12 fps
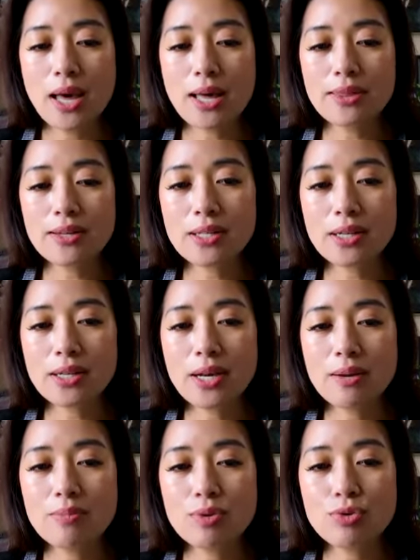At the
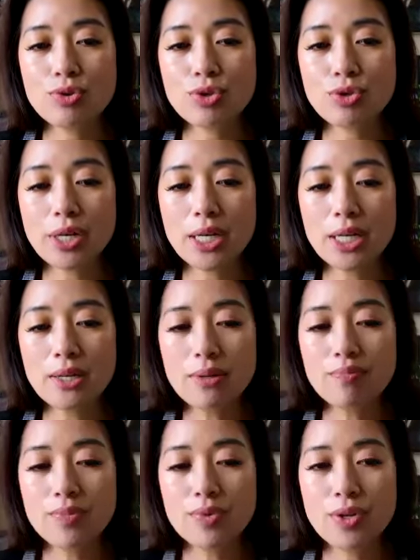time you join,
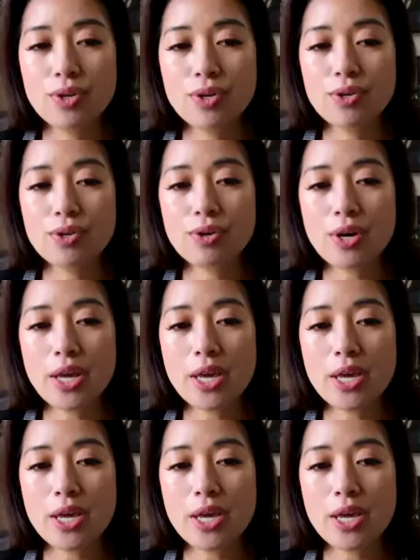you're